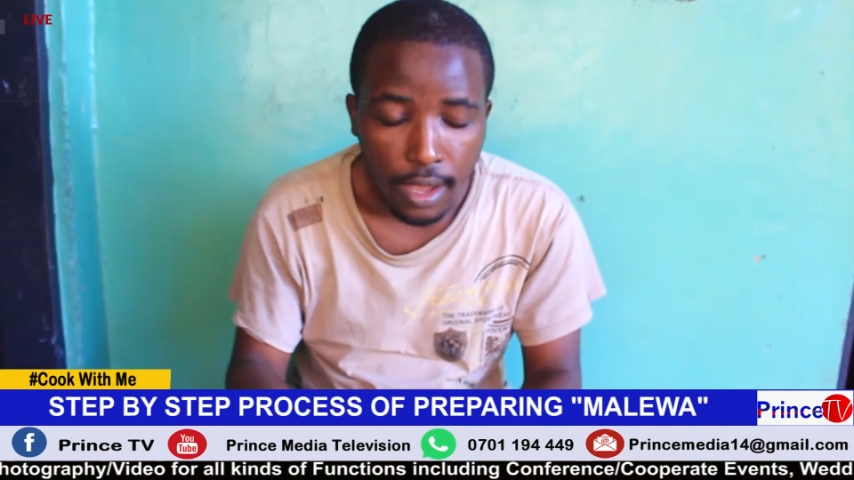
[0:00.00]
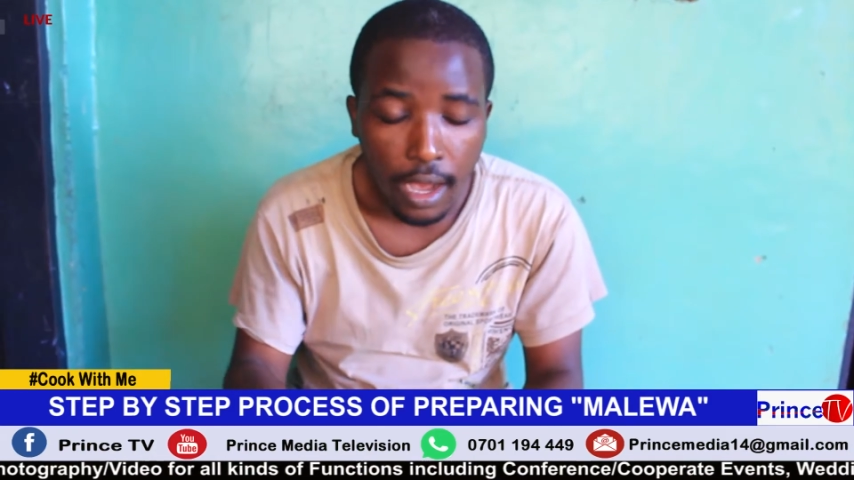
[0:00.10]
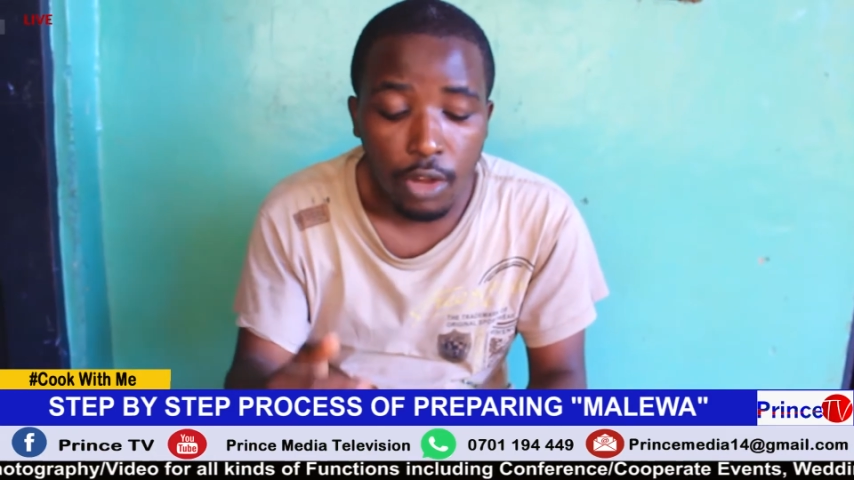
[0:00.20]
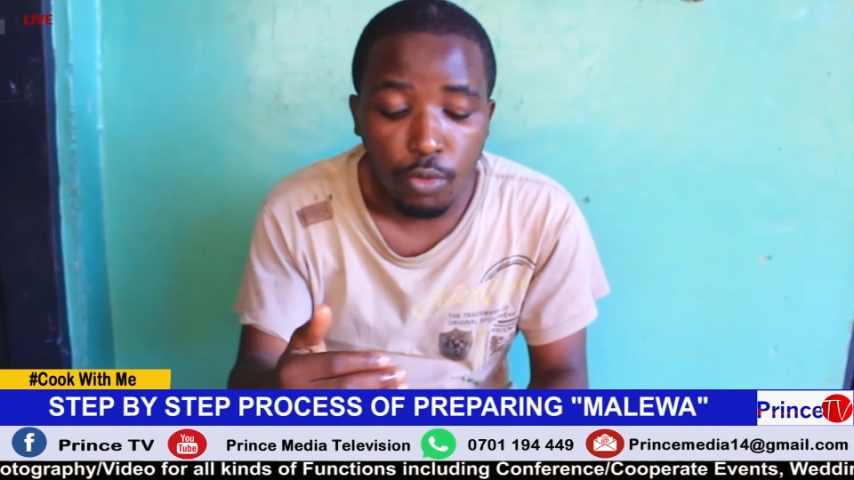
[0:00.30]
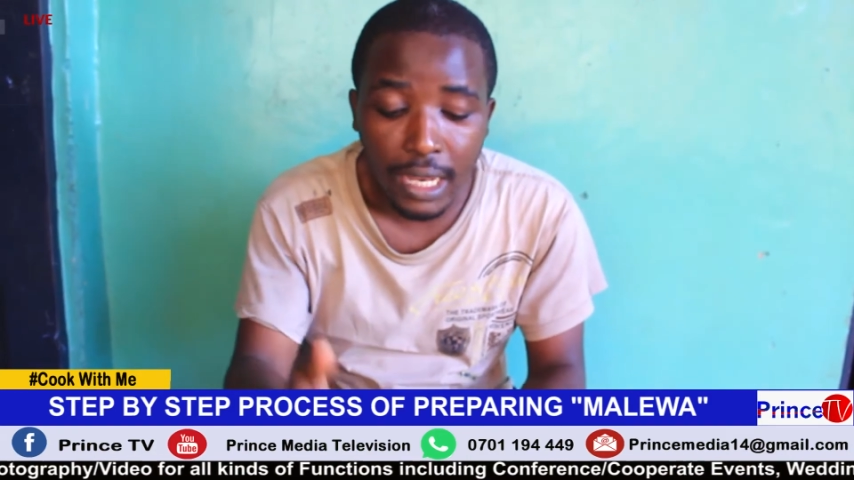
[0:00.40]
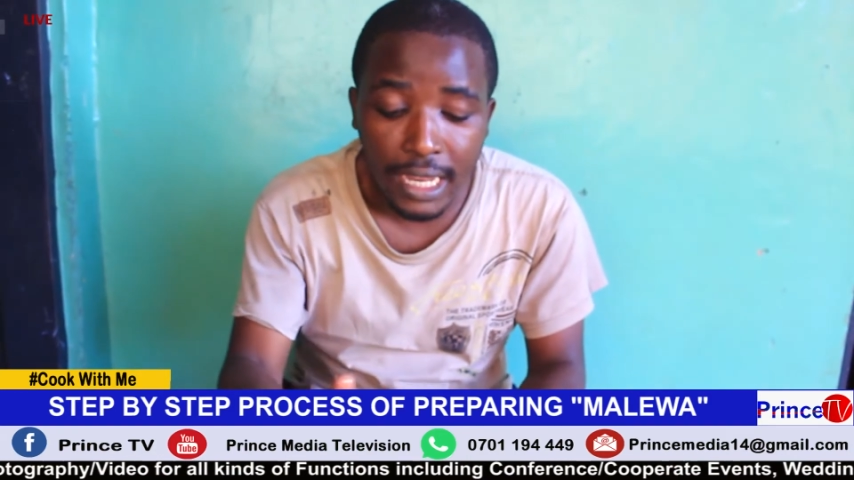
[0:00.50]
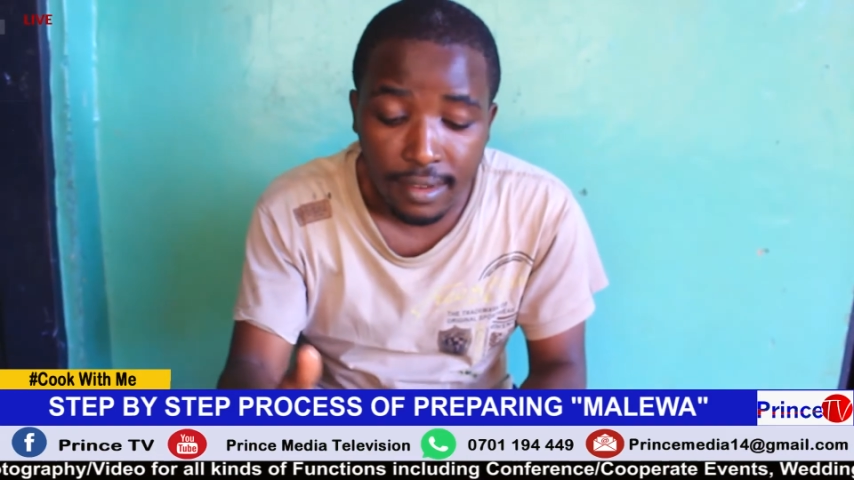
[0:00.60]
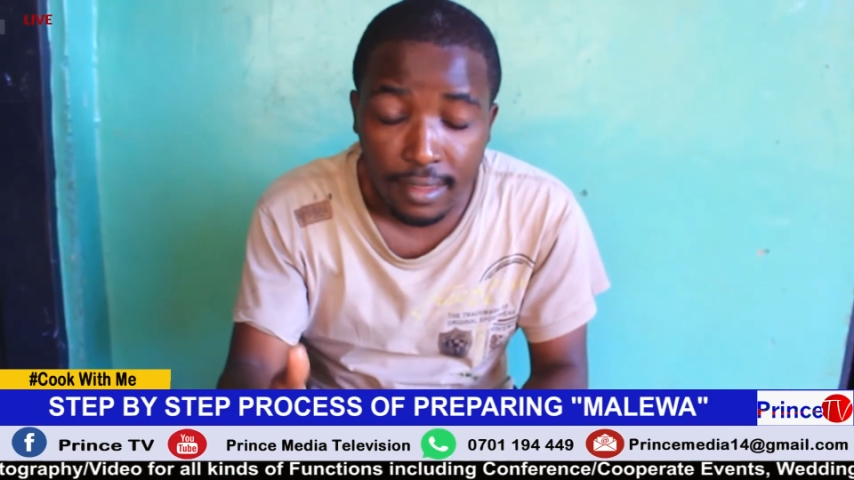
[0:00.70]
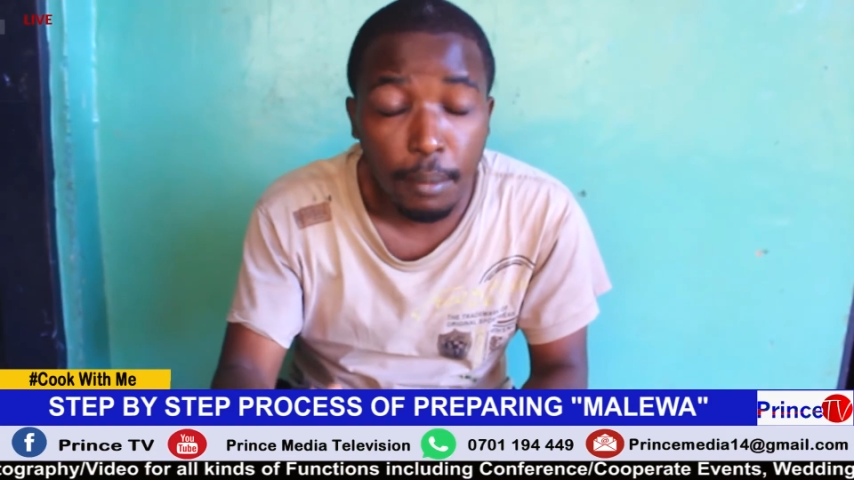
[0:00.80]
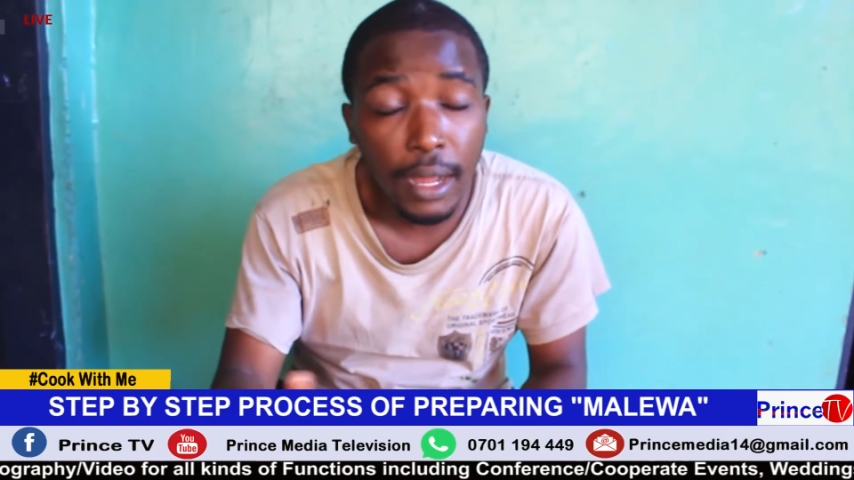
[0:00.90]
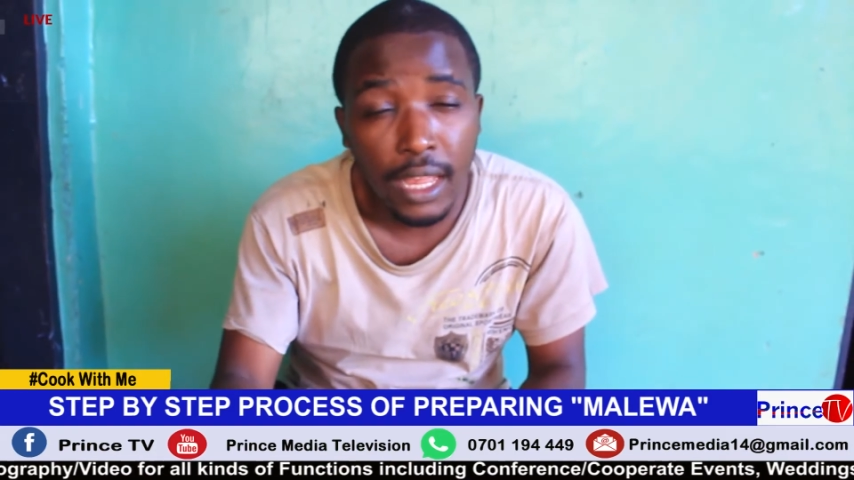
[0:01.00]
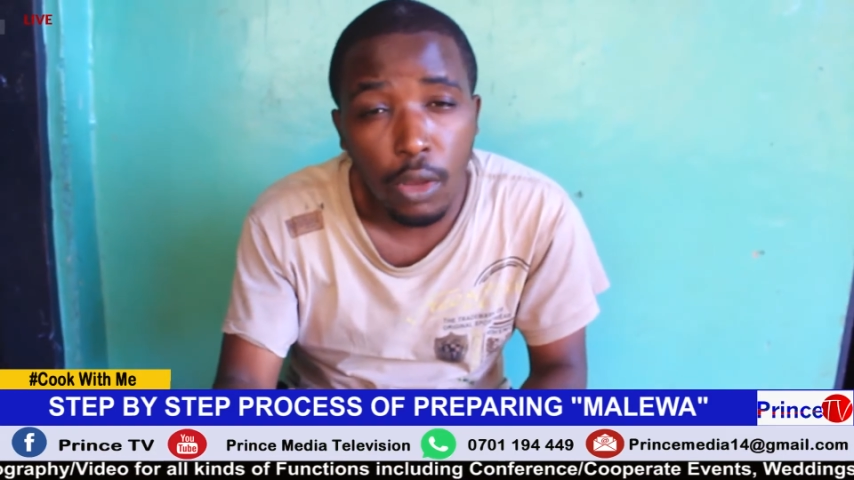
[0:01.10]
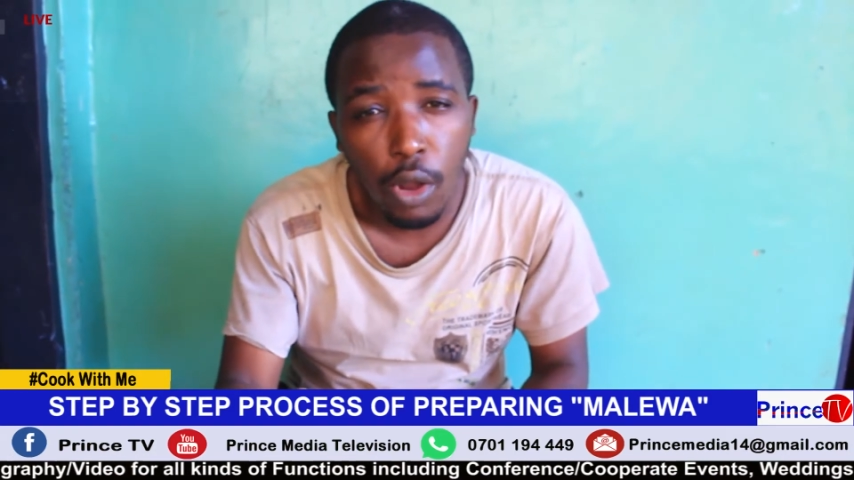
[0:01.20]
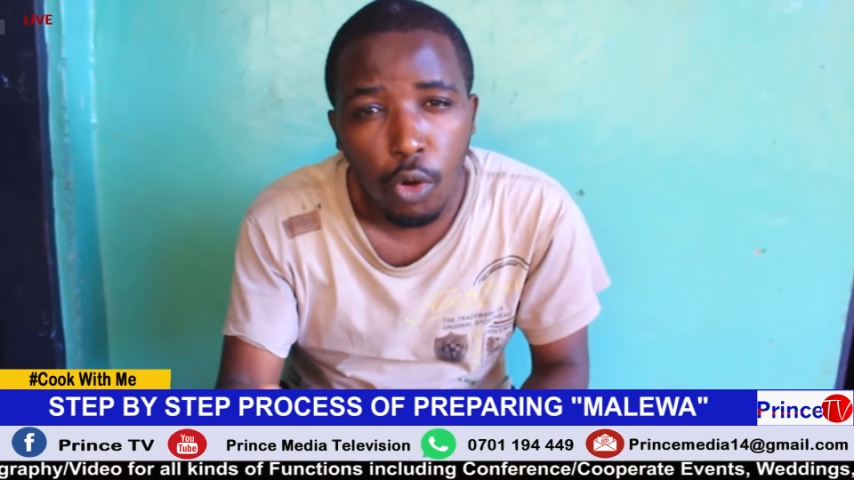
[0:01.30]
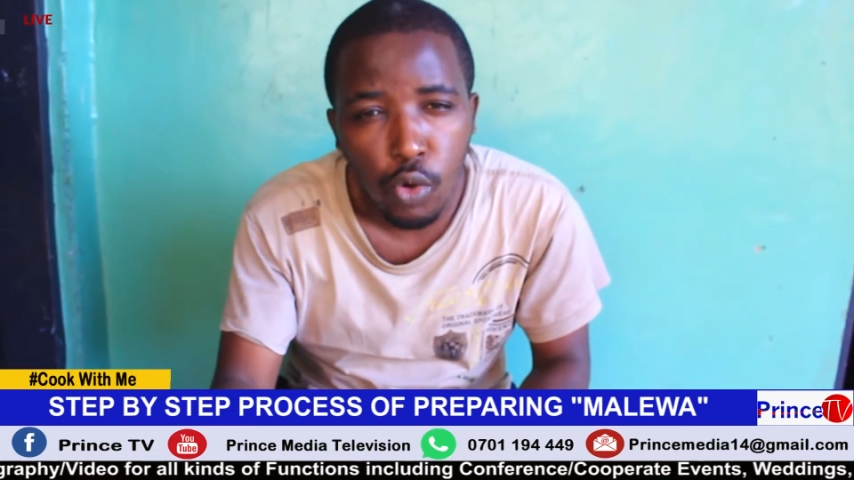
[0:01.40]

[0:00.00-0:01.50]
and we let the Malewa